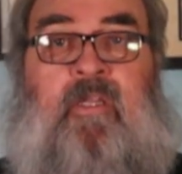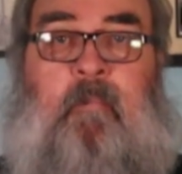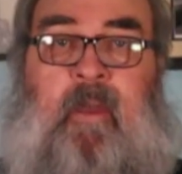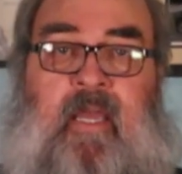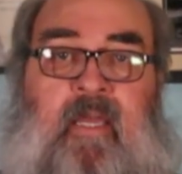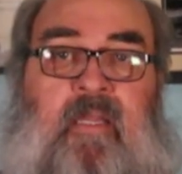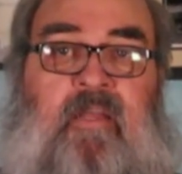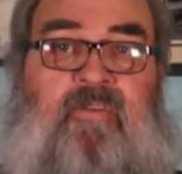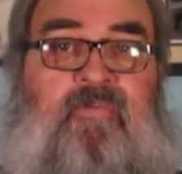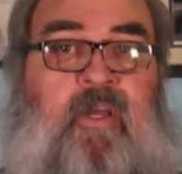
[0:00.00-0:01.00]
the making of
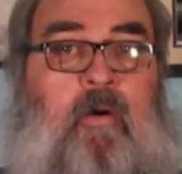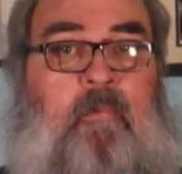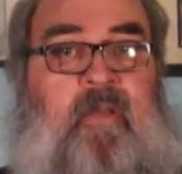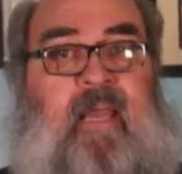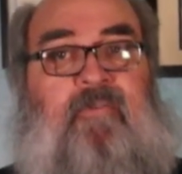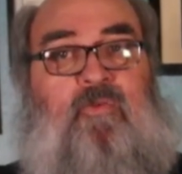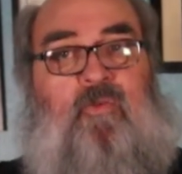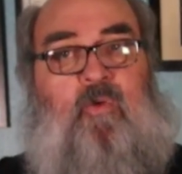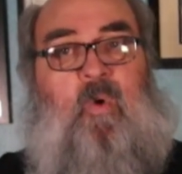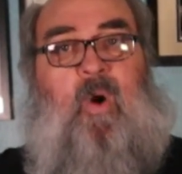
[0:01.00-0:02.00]
this film, Davis
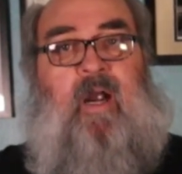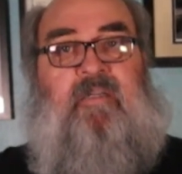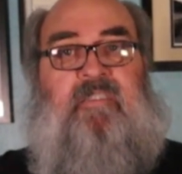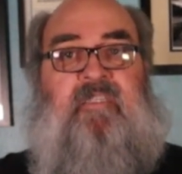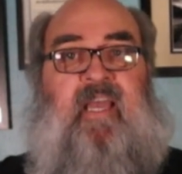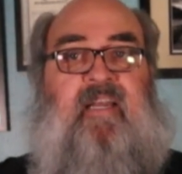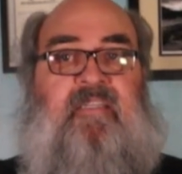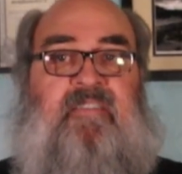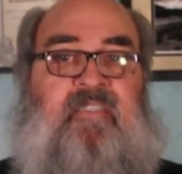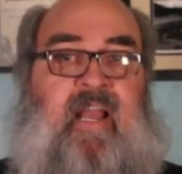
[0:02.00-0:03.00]
was required to stay in a
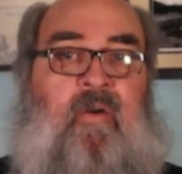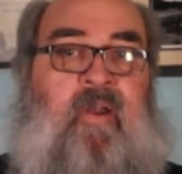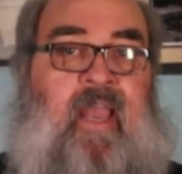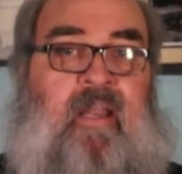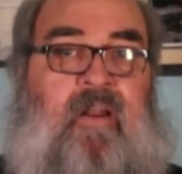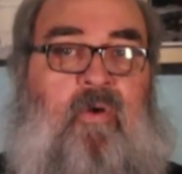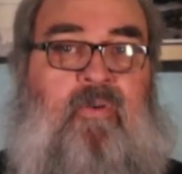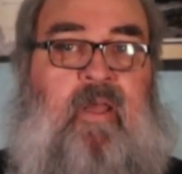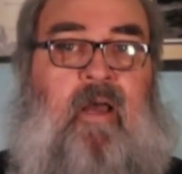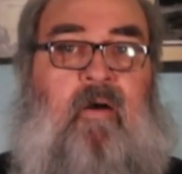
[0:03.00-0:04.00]
segregated
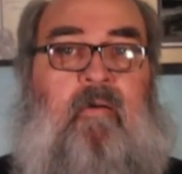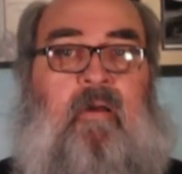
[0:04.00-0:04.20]
hotel.